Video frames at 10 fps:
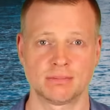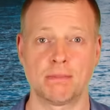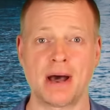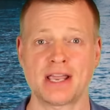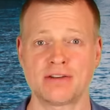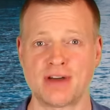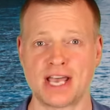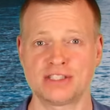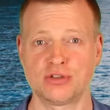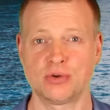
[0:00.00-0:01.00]
My
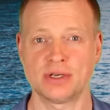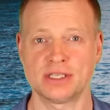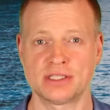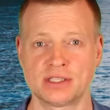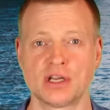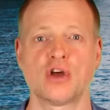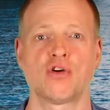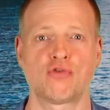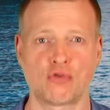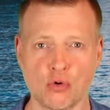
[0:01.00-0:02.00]
advice to you is,
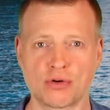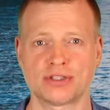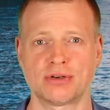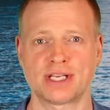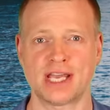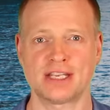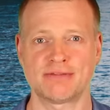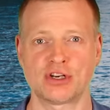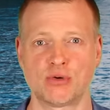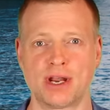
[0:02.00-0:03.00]
focus on getting
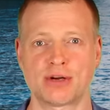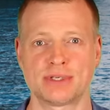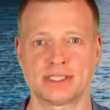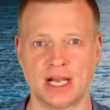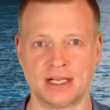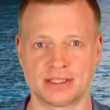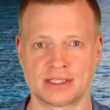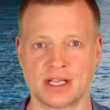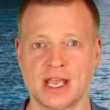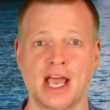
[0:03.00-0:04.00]
the correct
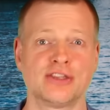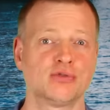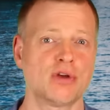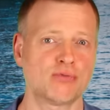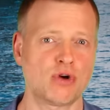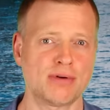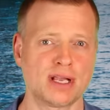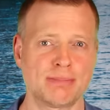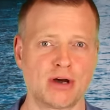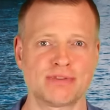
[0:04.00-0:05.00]
results and do not worry
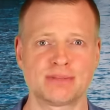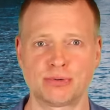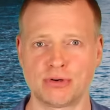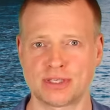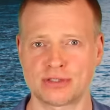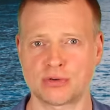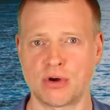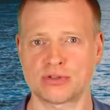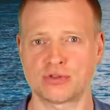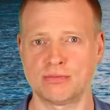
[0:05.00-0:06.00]
about these process
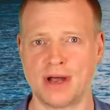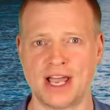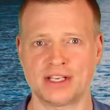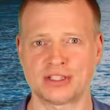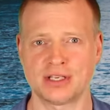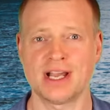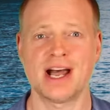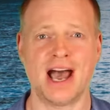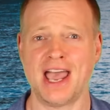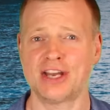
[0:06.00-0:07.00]
scores too much.
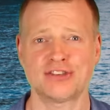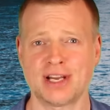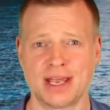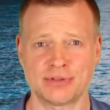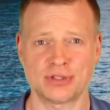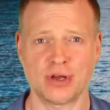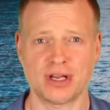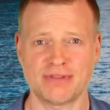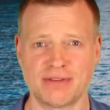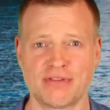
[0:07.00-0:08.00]
I actually am
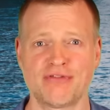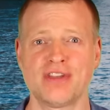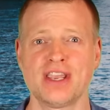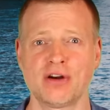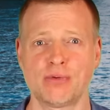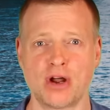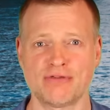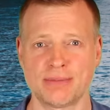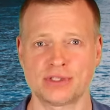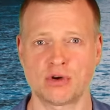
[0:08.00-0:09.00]
certain that the fear around
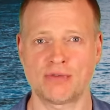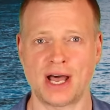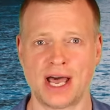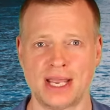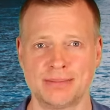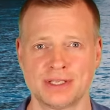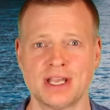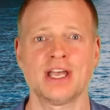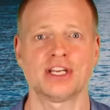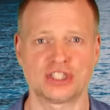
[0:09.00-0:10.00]
them is overhyped.
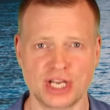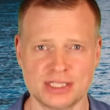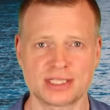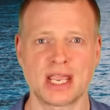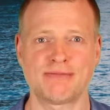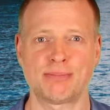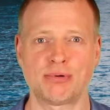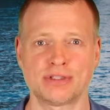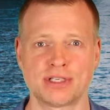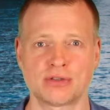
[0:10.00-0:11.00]
Just keep the
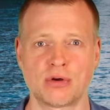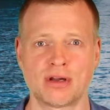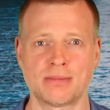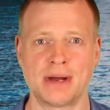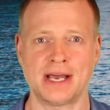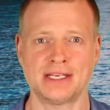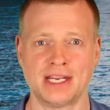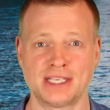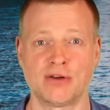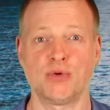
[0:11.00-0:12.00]
process score in mind,
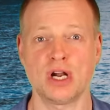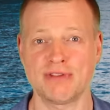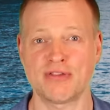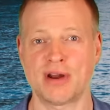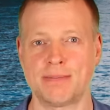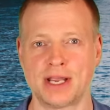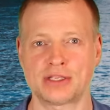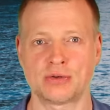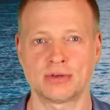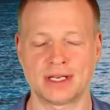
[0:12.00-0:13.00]
as I will refer back
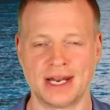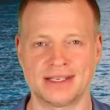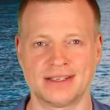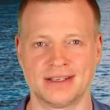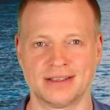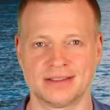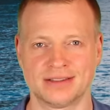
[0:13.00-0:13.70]
to it later.